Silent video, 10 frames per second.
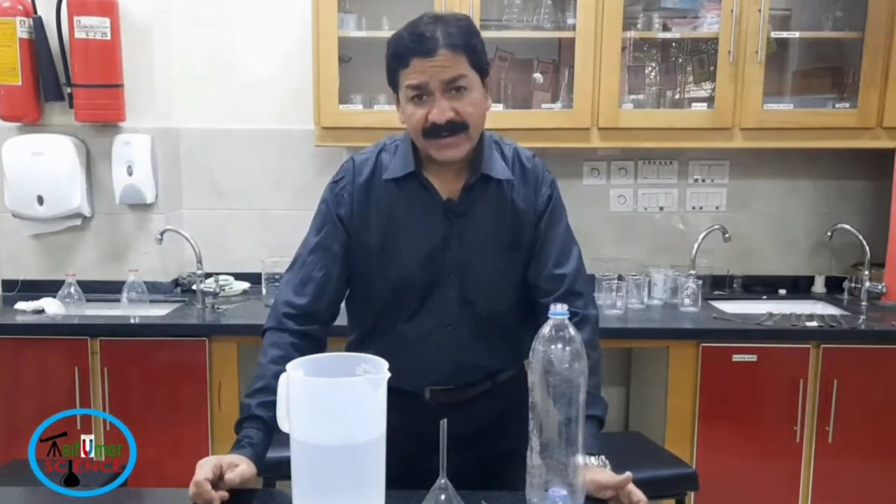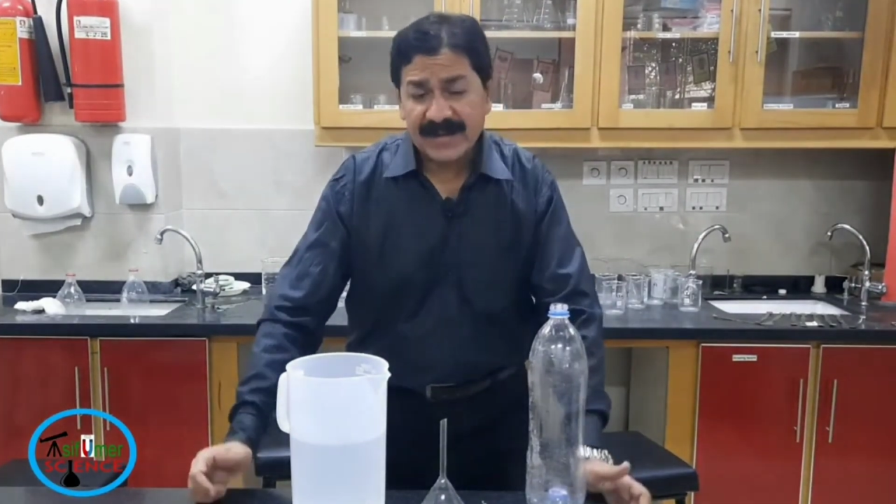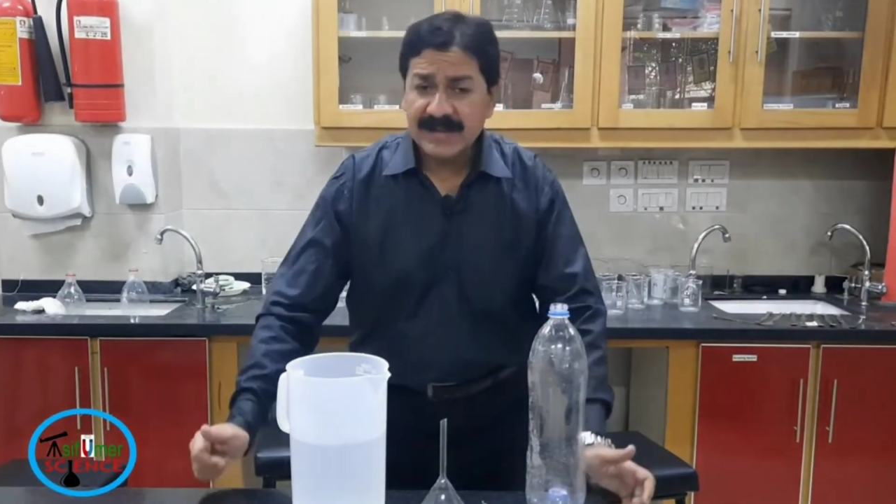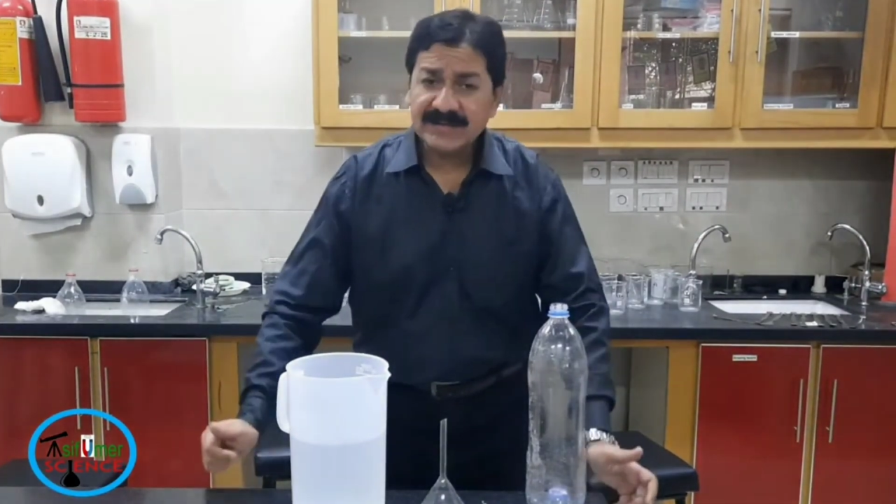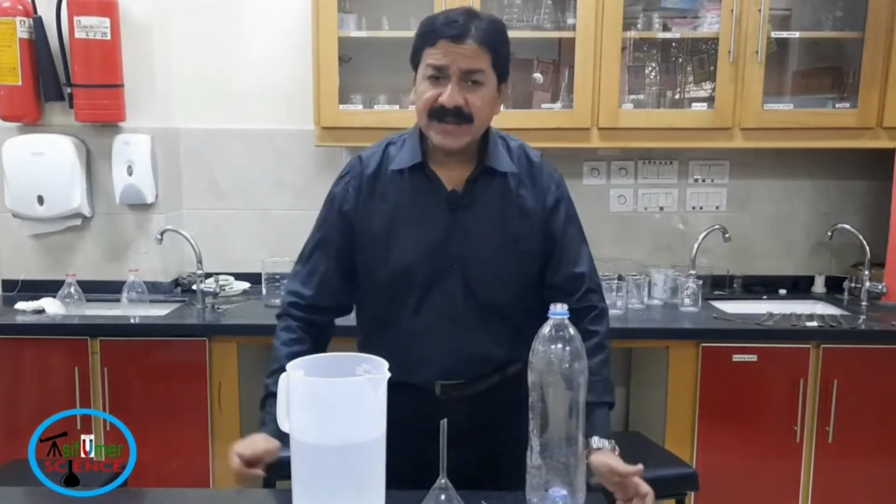
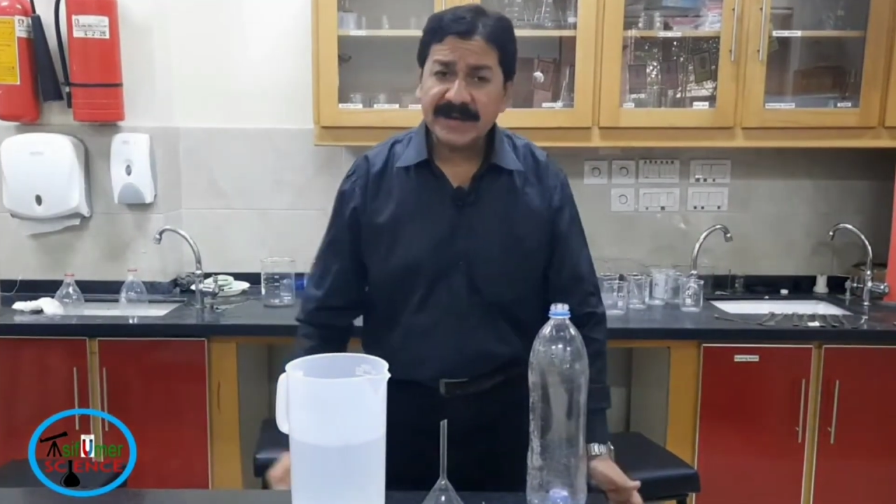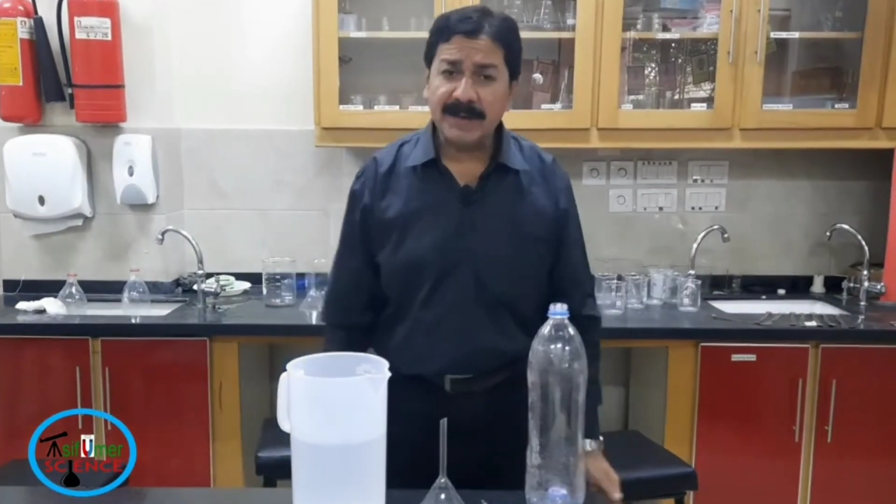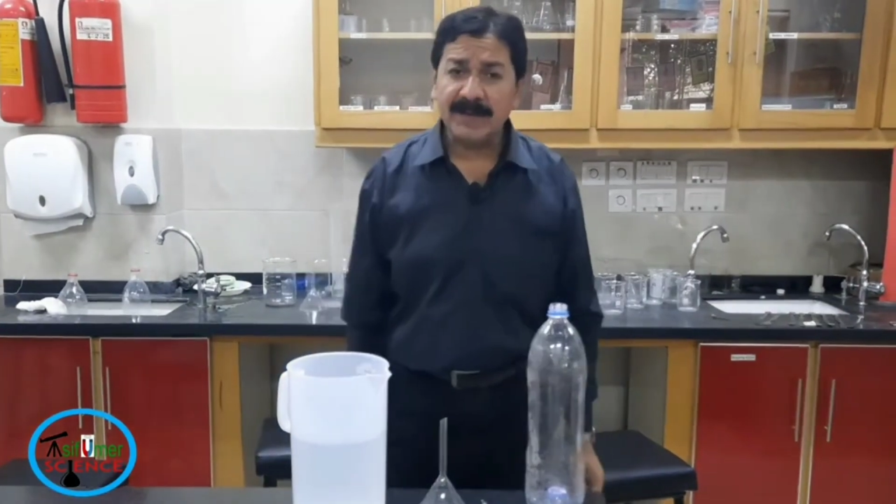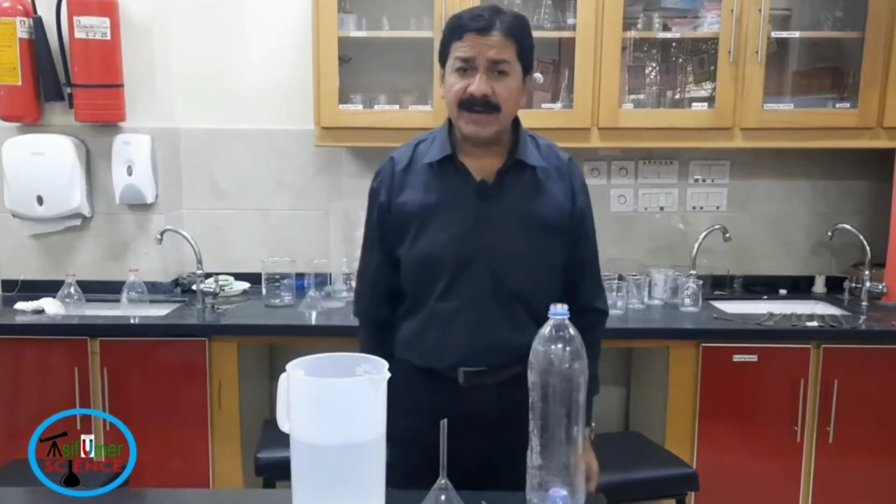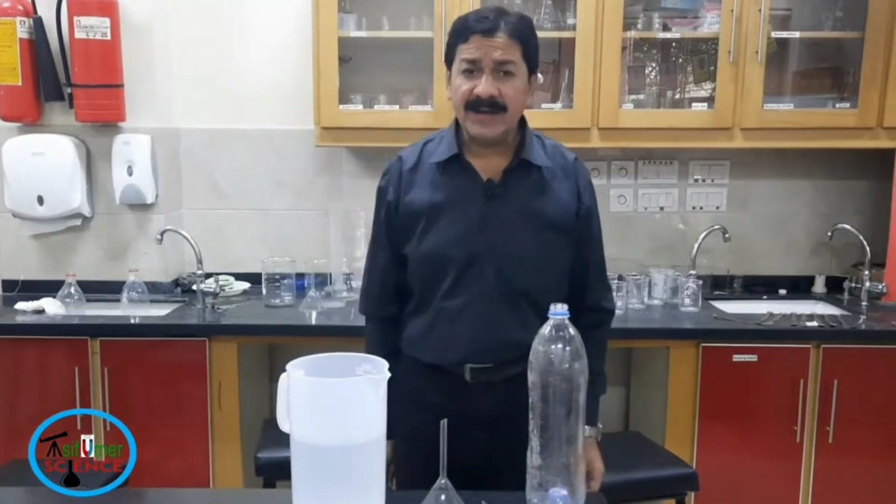In this
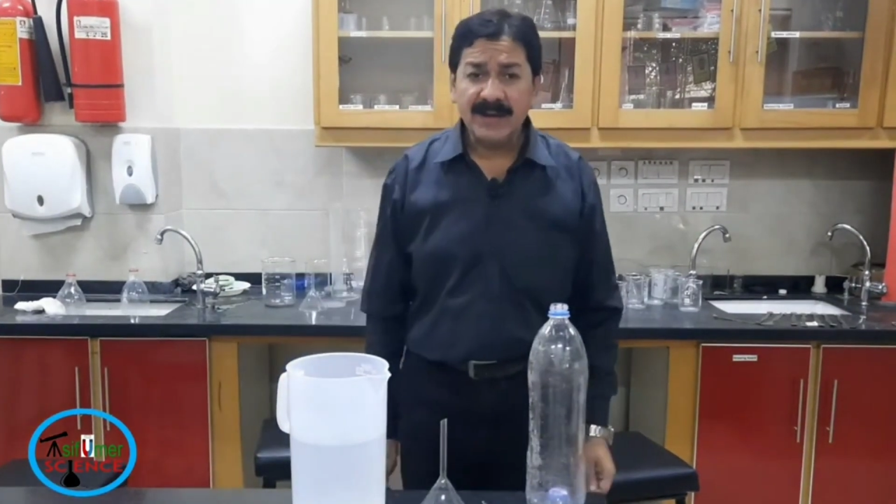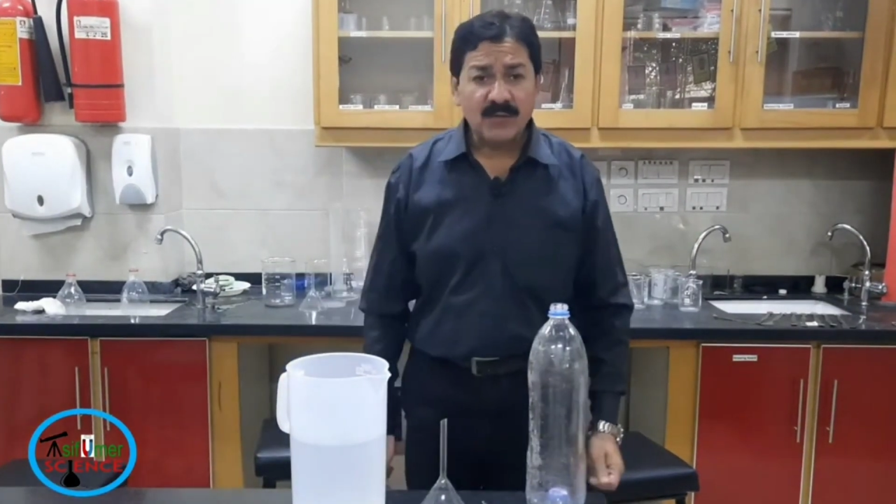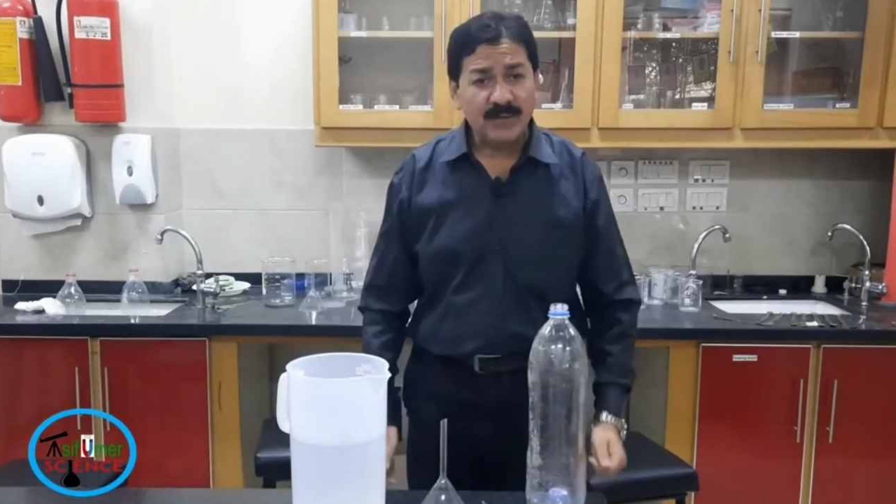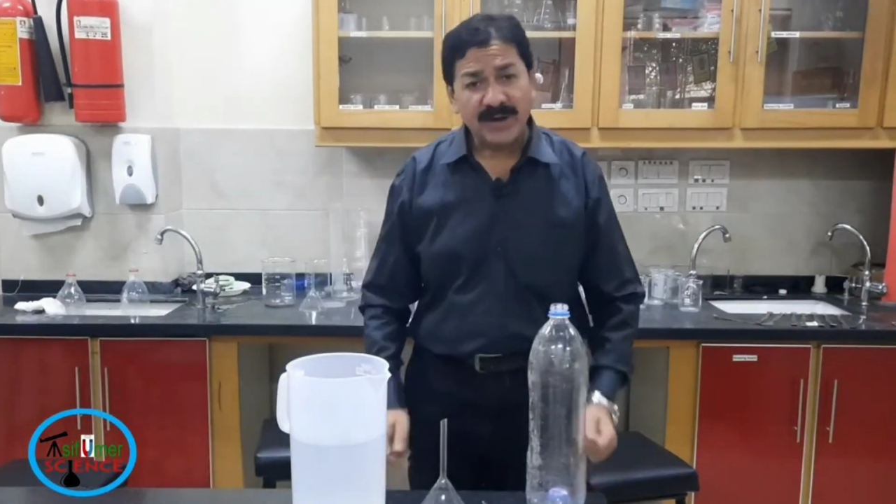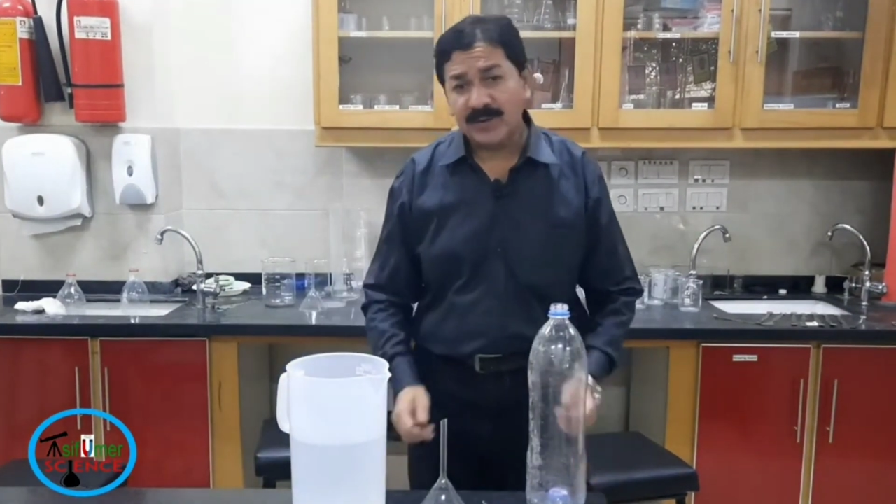activity,
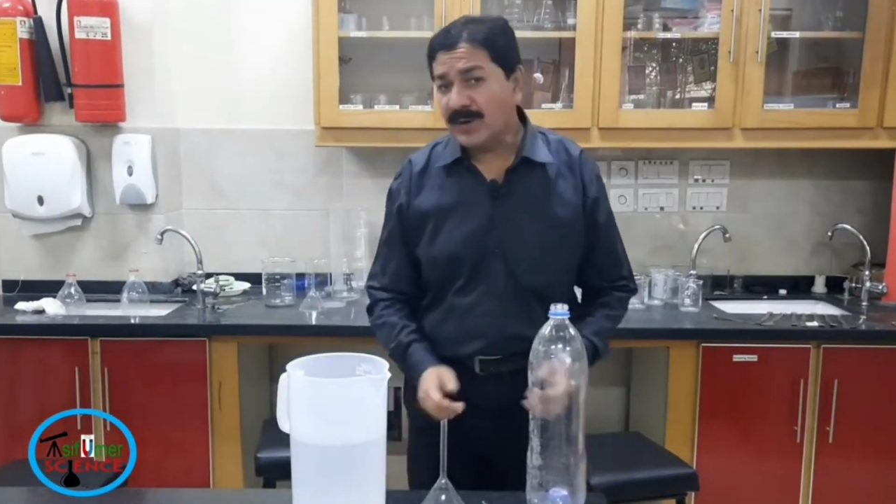we are